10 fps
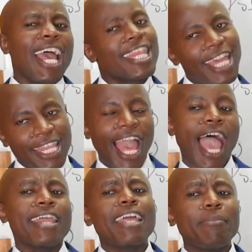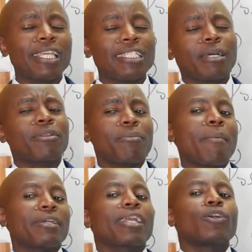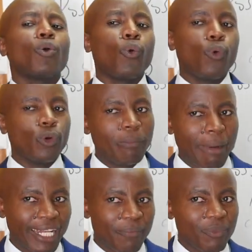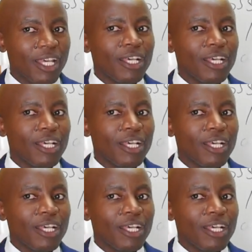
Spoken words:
And they are there. And they are making, some of them are making good money.